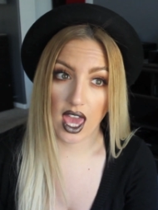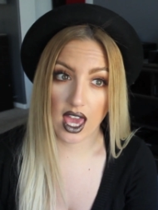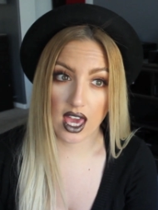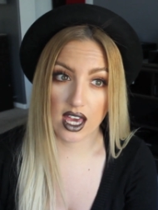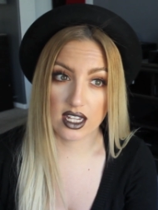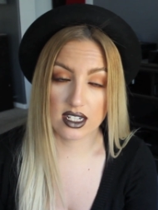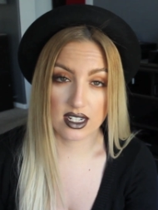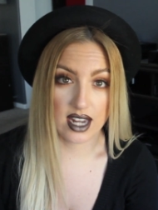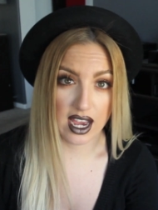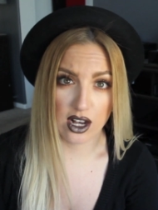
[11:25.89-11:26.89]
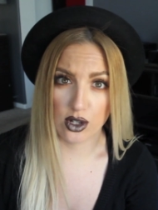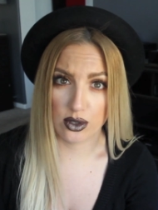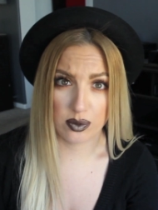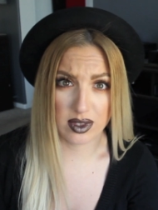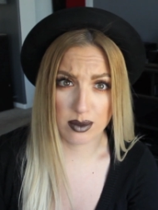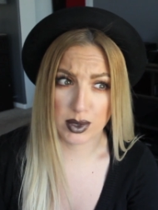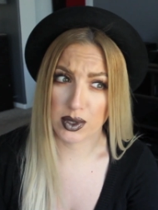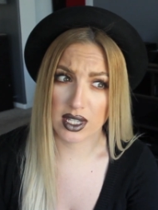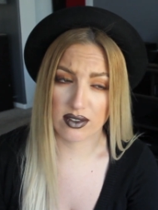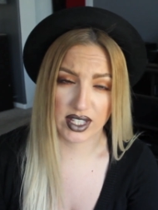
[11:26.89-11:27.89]
And now with the
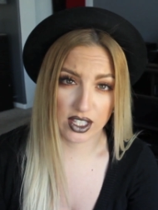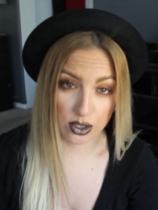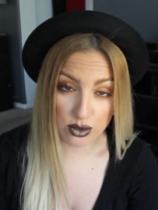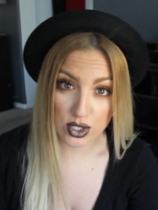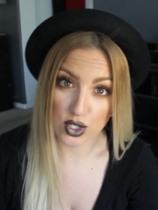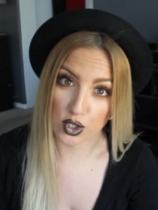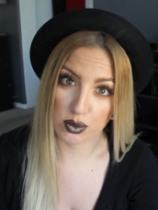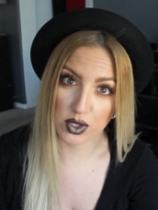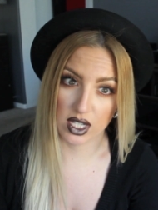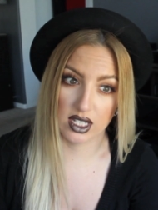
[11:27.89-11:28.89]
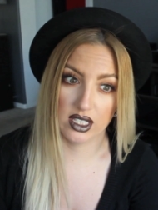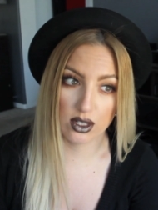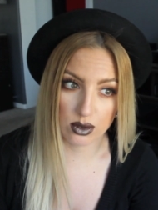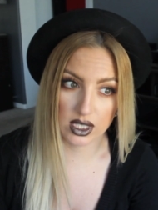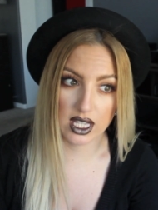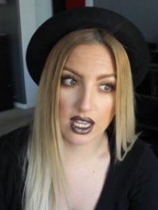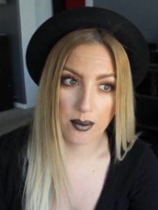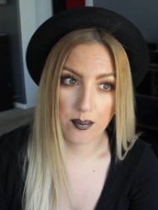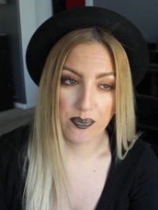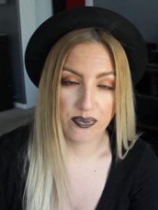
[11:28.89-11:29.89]
beauty of like YouTube, you can literally
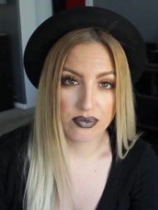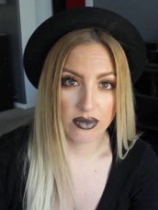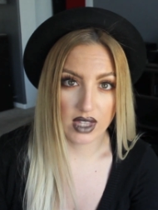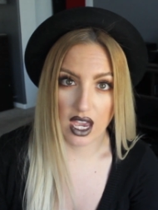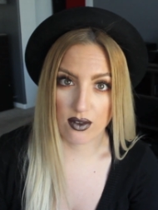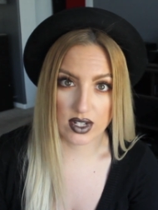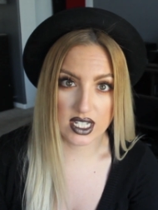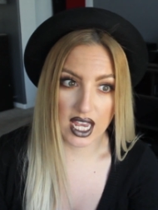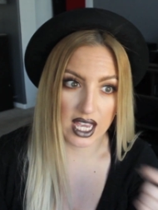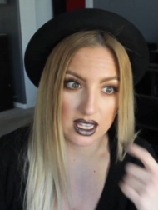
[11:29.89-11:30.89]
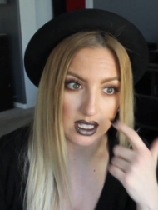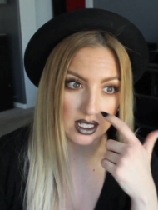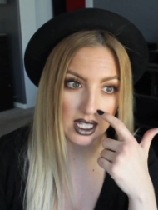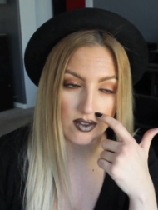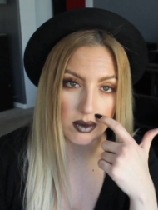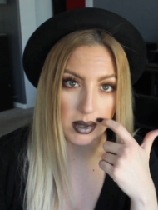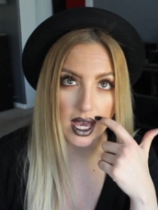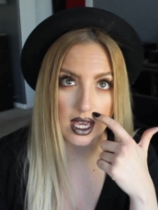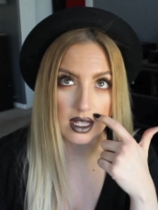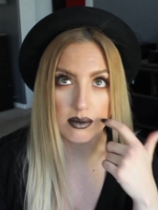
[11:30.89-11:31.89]
every day at the click of a
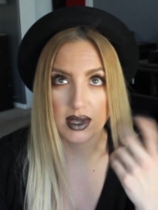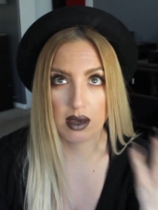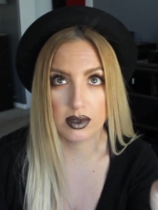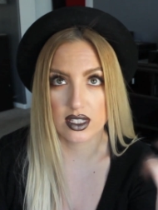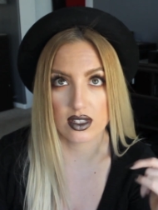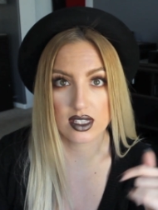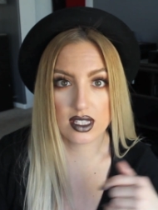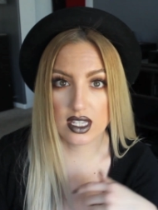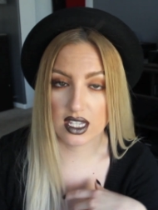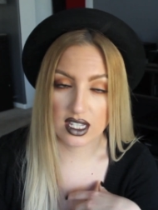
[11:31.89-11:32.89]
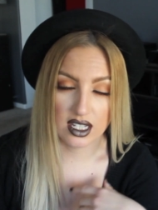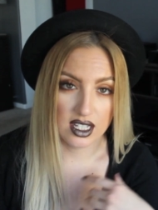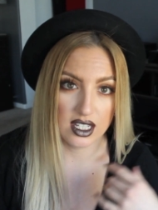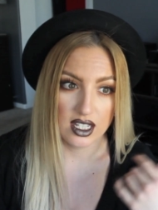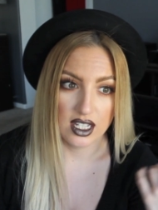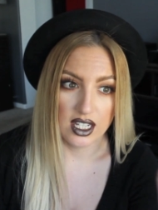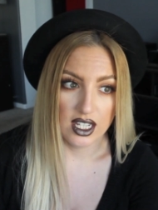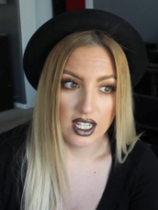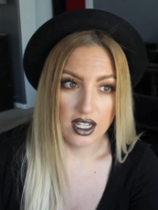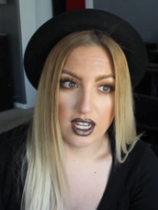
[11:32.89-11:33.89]
button be able to see
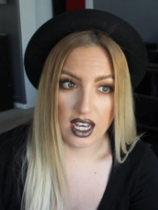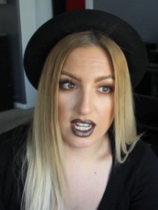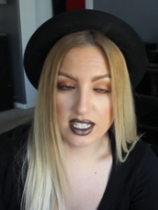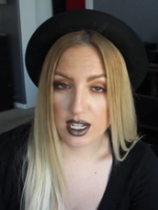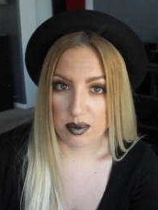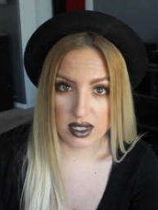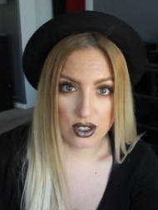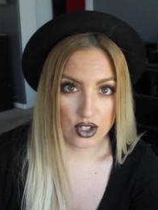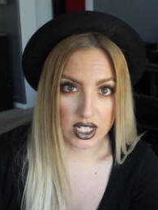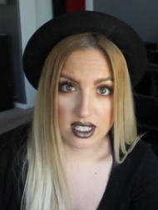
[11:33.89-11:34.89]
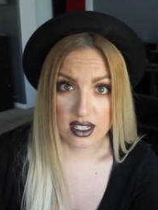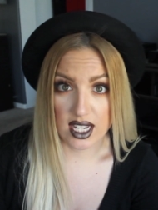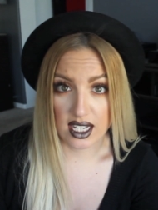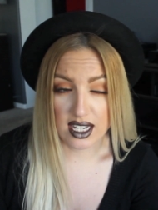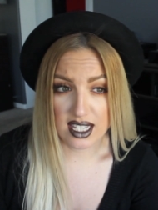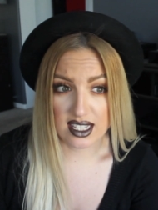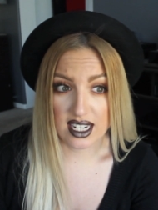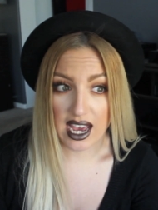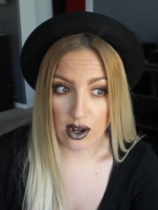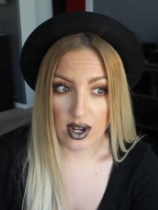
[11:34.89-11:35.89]
Uh, tips and tricks and techniques and
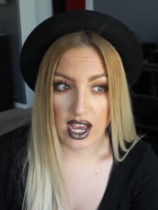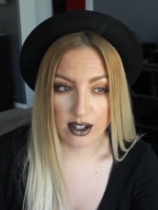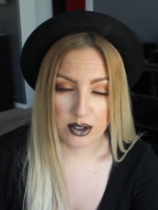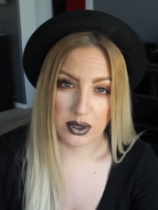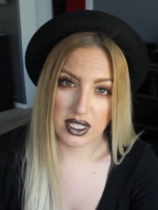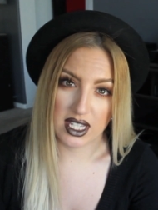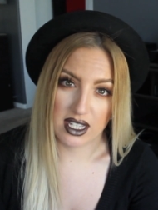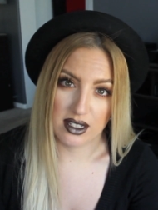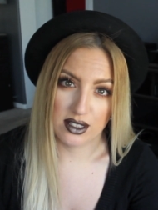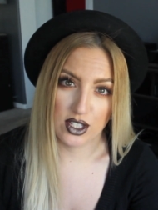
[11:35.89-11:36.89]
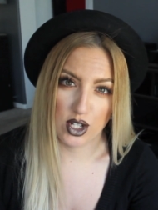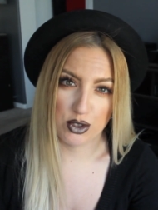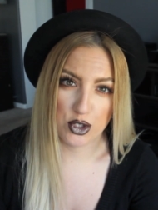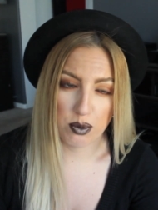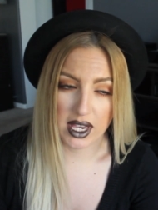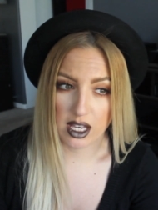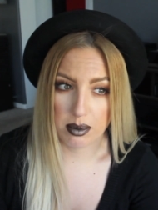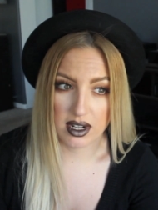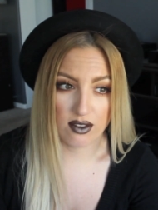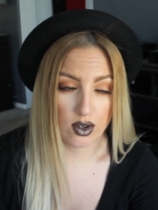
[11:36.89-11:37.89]
how to actually, you know, do makeup
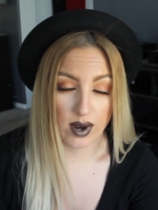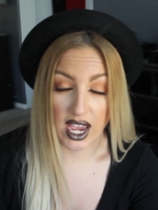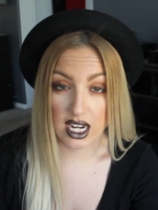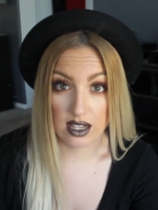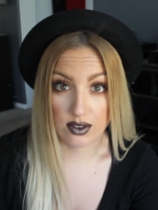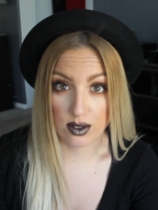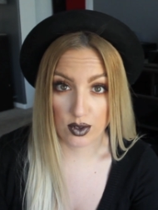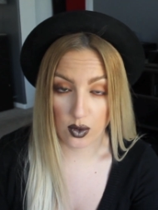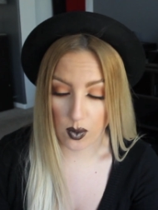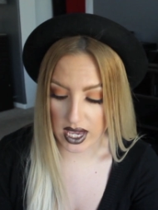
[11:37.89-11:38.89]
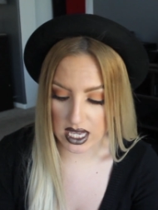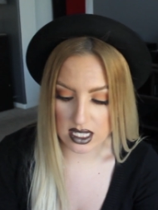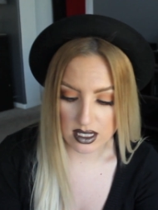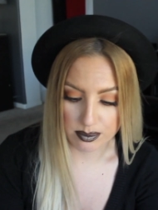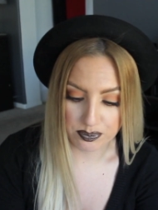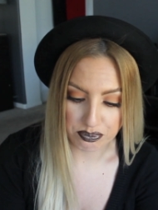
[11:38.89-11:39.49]
in a variety of different ways.